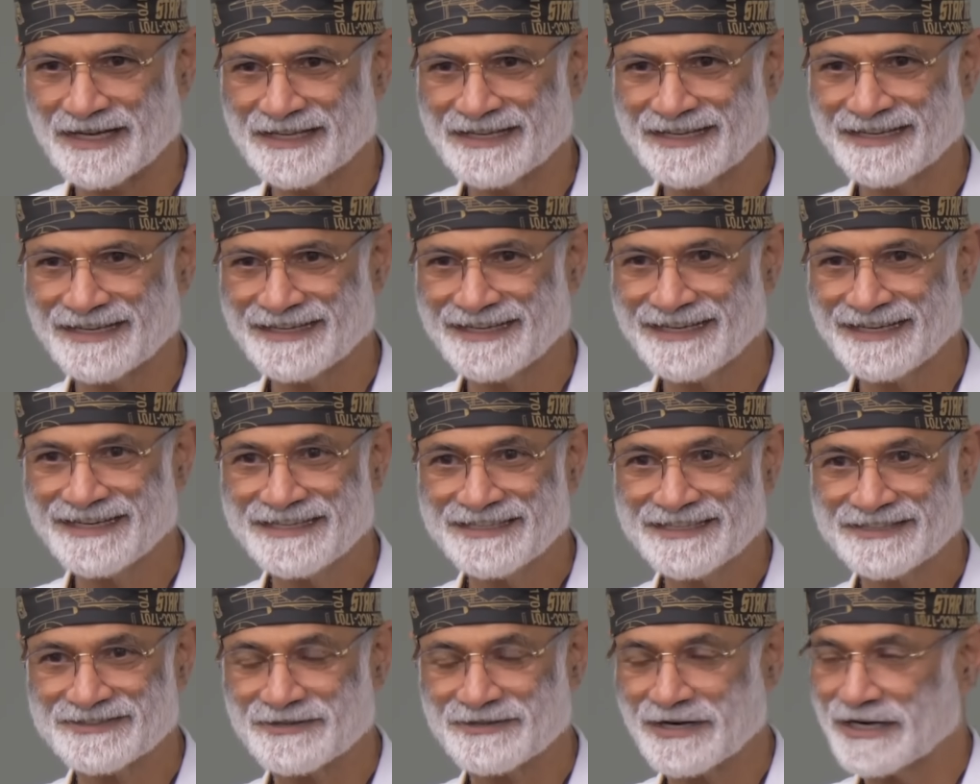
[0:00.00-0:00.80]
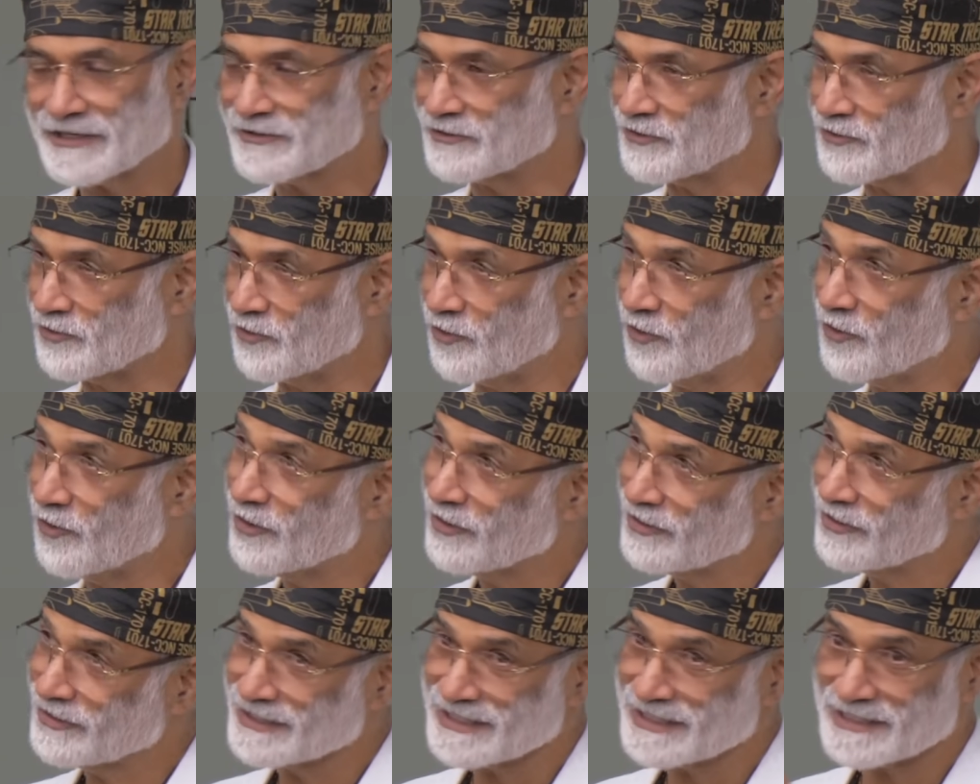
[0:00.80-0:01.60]
that can interact on
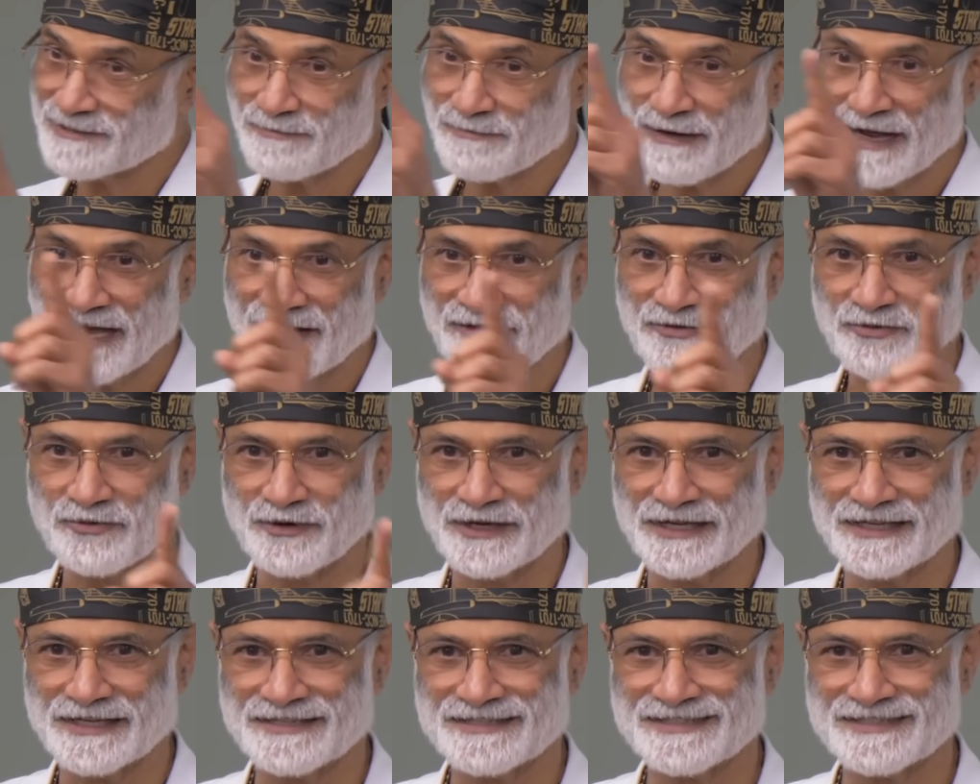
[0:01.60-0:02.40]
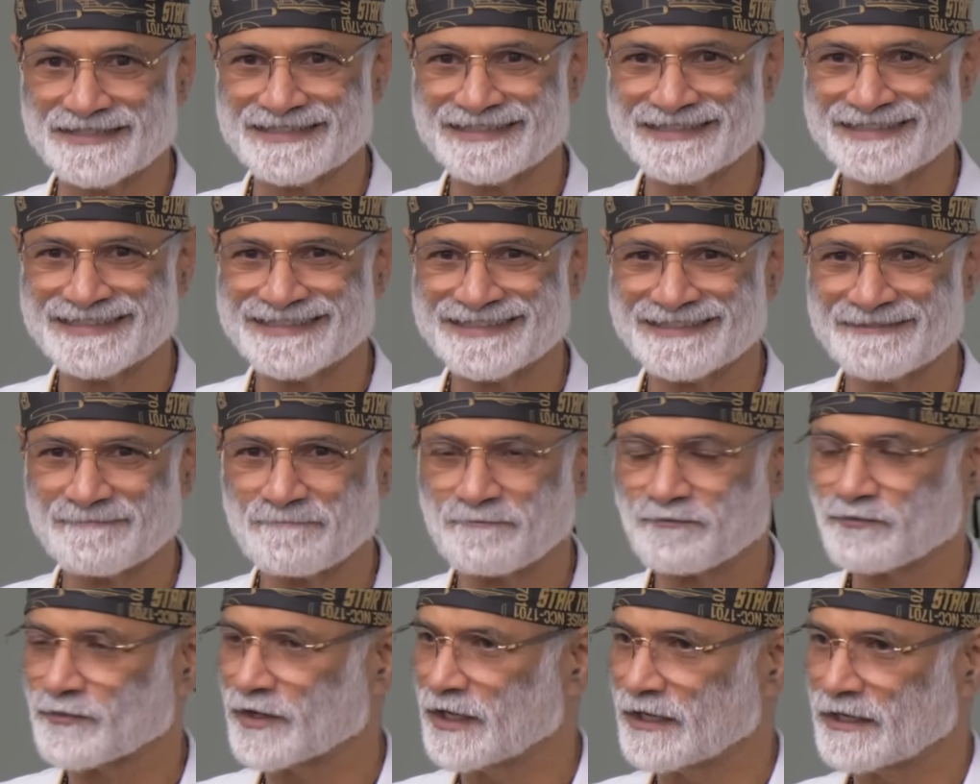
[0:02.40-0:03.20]
all these pathways
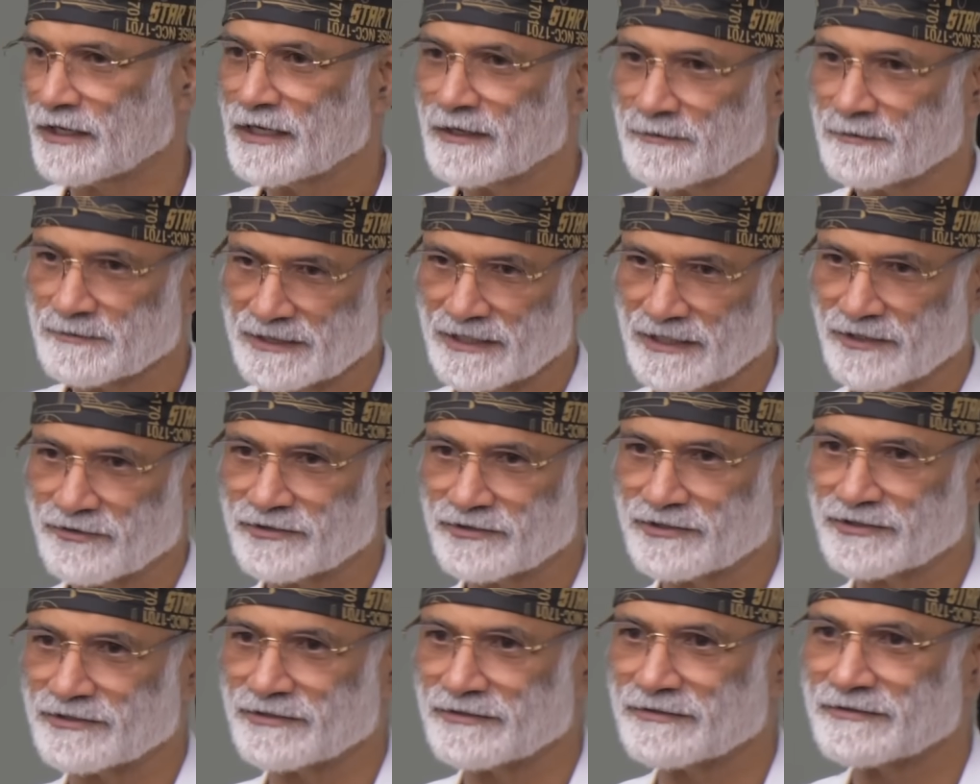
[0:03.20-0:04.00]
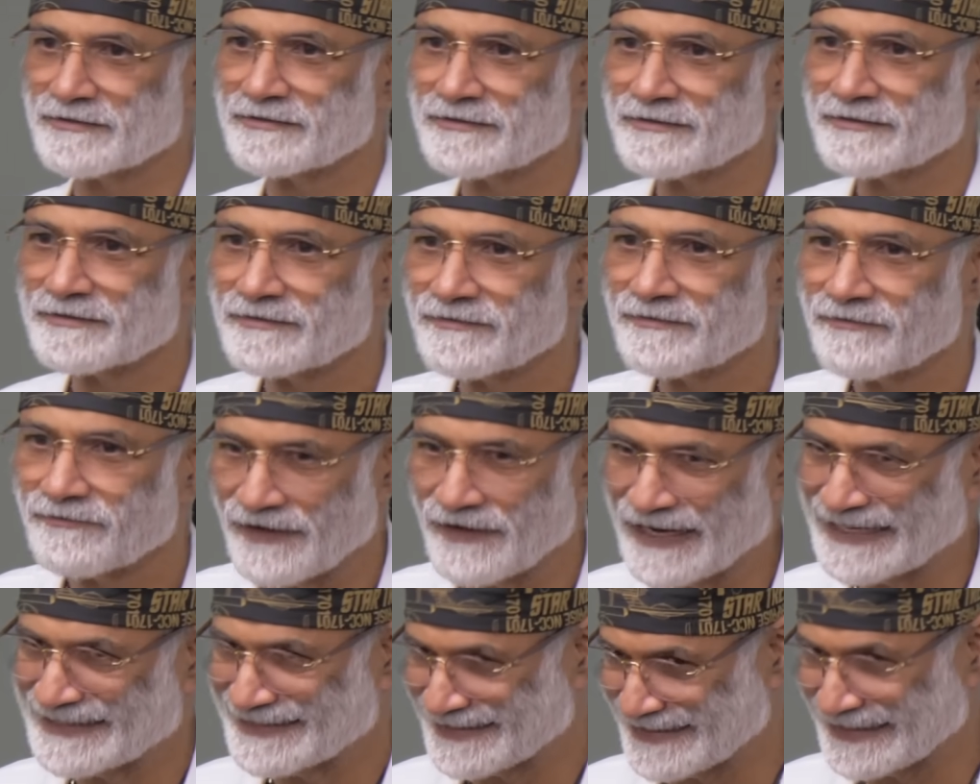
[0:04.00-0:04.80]
and comes down to
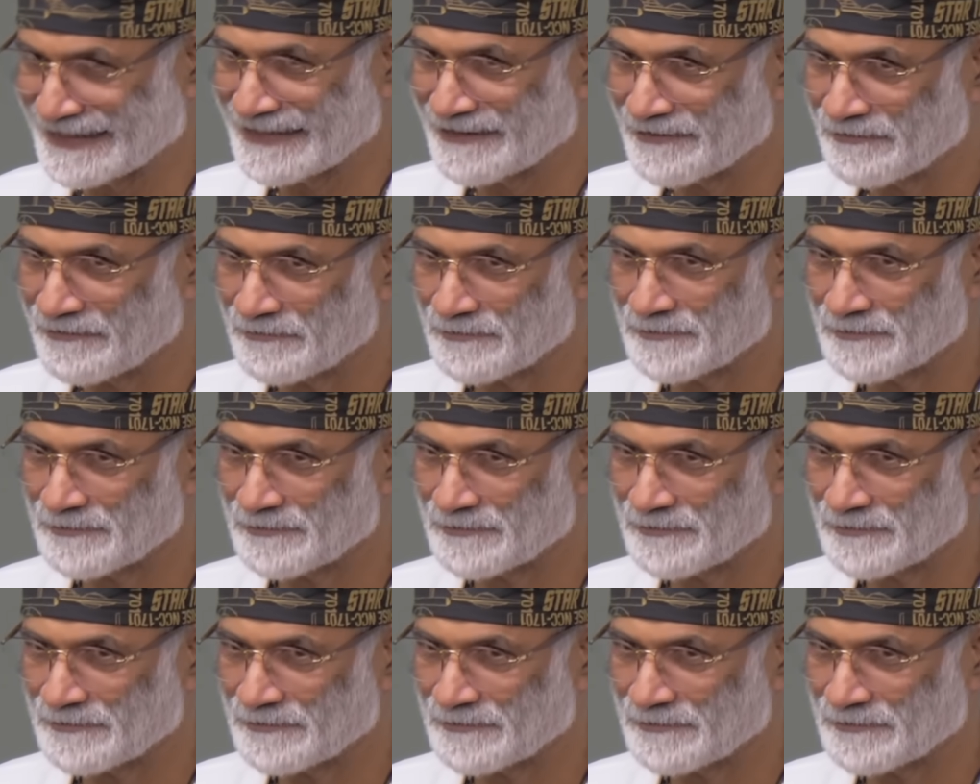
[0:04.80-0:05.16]
fasting.